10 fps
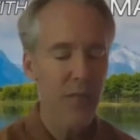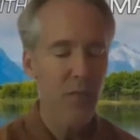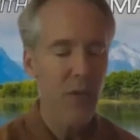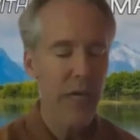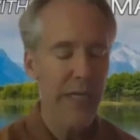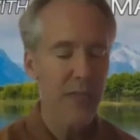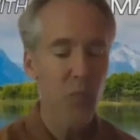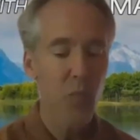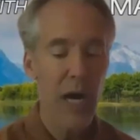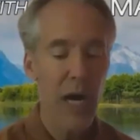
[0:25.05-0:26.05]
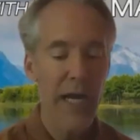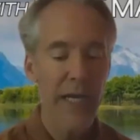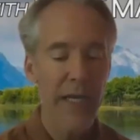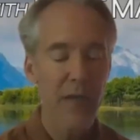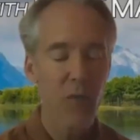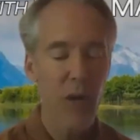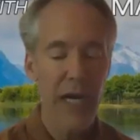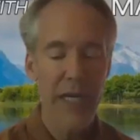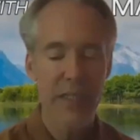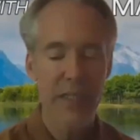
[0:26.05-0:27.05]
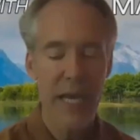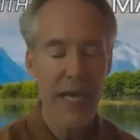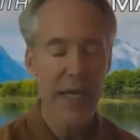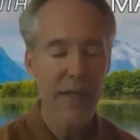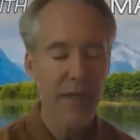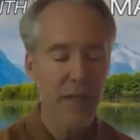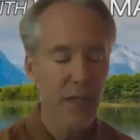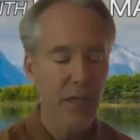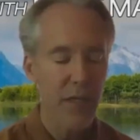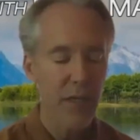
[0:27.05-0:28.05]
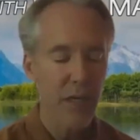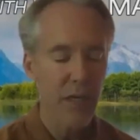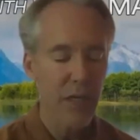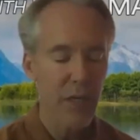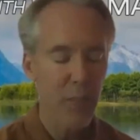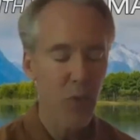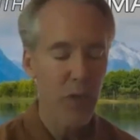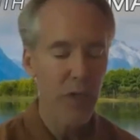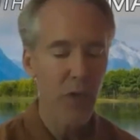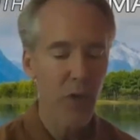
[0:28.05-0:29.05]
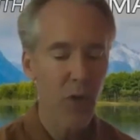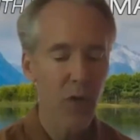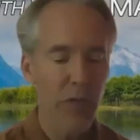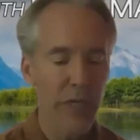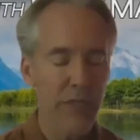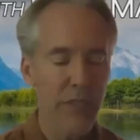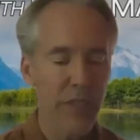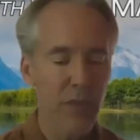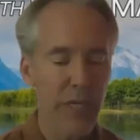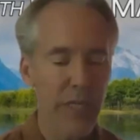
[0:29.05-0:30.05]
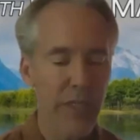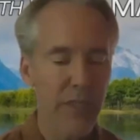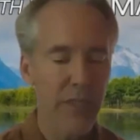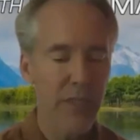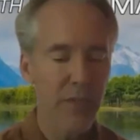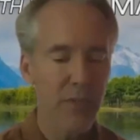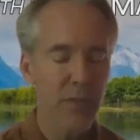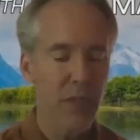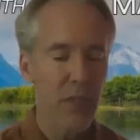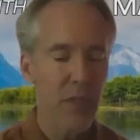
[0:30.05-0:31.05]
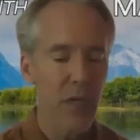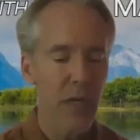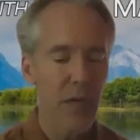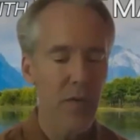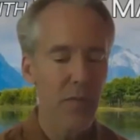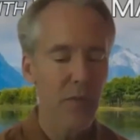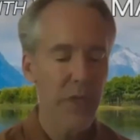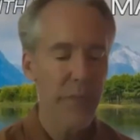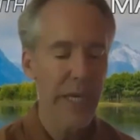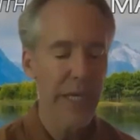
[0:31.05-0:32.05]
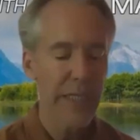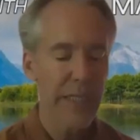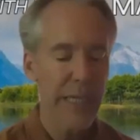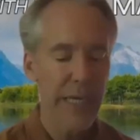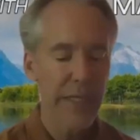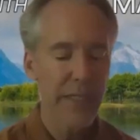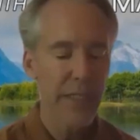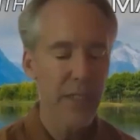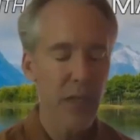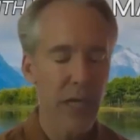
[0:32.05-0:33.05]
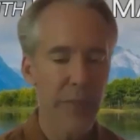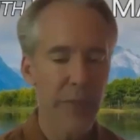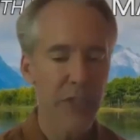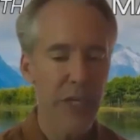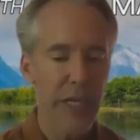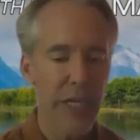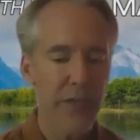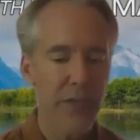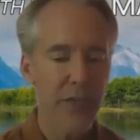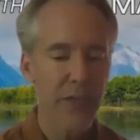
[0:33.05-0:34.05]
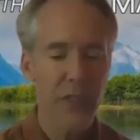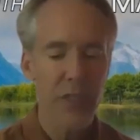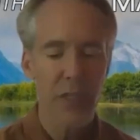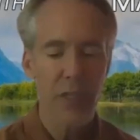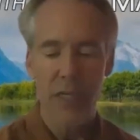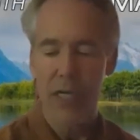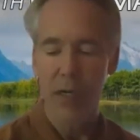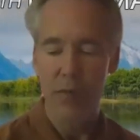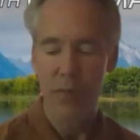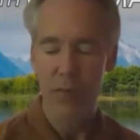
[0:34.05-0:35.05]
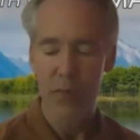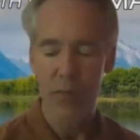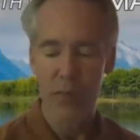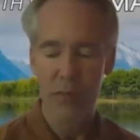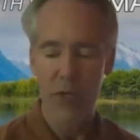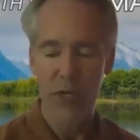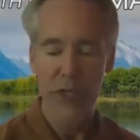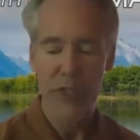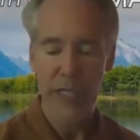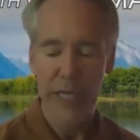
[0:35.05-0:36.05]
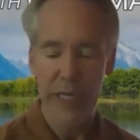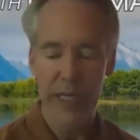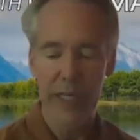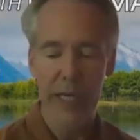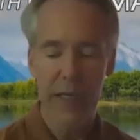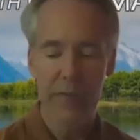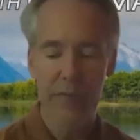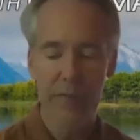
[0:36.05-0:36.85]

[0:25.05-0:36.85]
And I guess why is that an important goal? Is it going to really make a dent in climate change? Where do you stand on that?